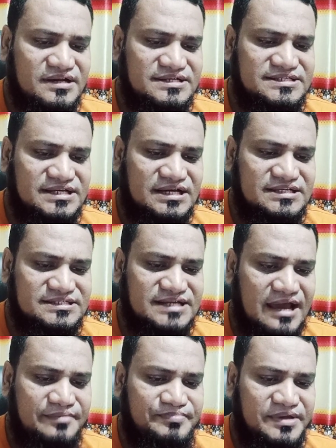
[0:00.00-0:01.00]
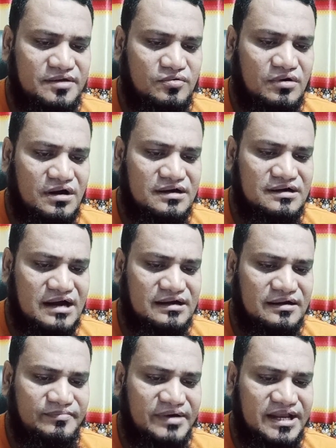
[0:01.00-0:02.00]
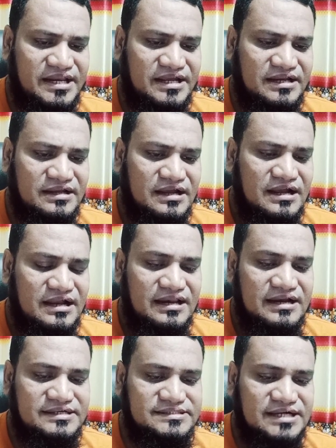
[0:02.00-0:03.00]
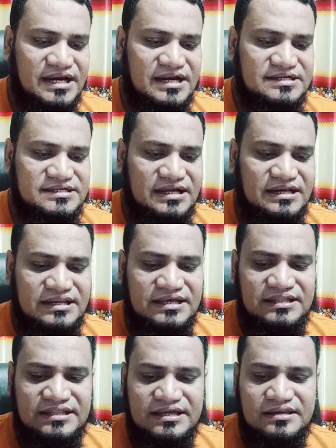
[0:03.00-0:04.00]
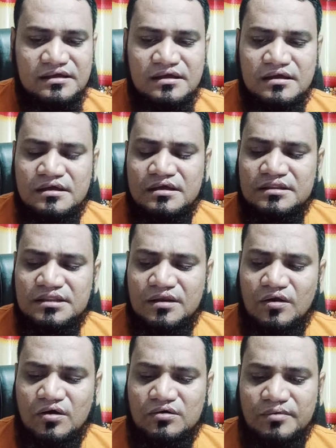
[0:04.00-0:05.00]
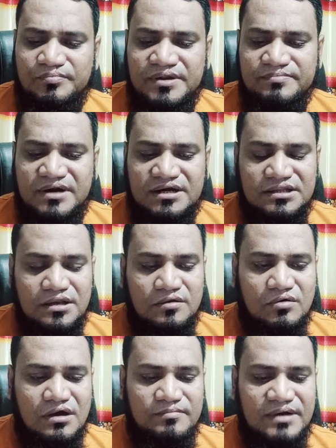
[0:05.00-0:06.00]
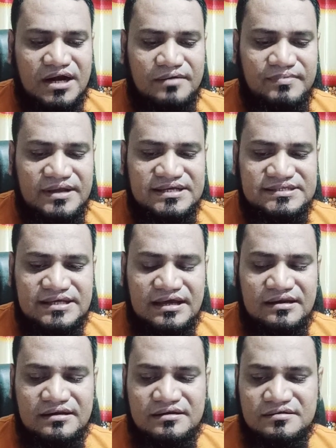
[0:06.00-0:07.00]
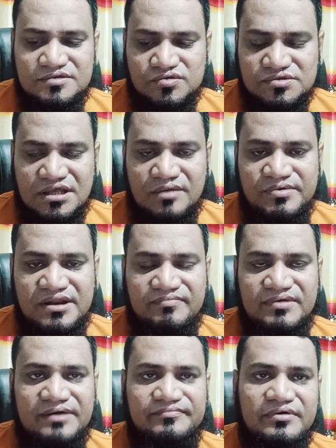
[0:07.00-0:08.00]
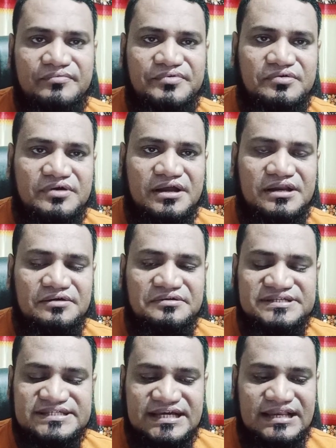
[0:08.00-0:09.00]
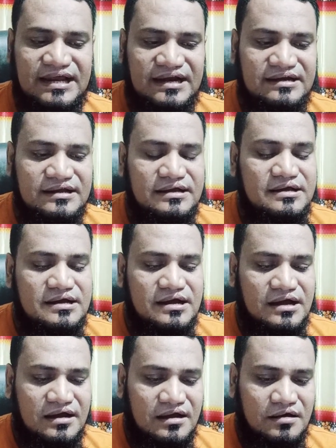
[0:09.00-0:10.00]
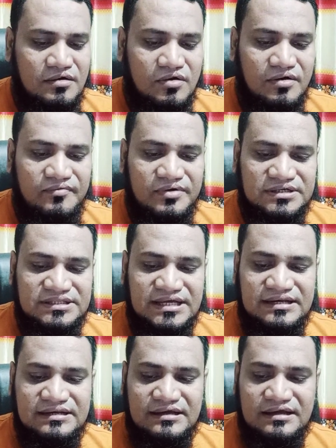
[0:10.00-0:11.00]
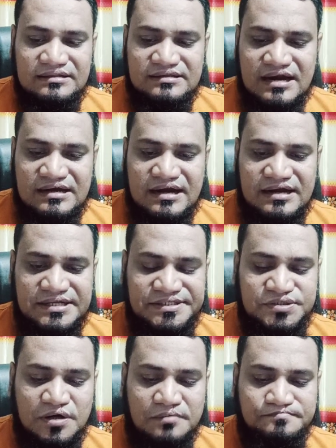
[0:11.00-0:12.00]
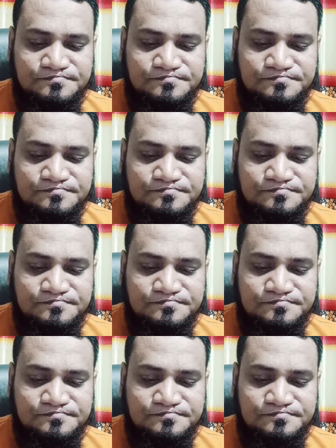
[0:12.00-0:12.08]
research, typing, Word, data mining, lead generation, LinkedIn. The lot of demand, the local marketplace and social media platform you can use skill and offer then data entry job.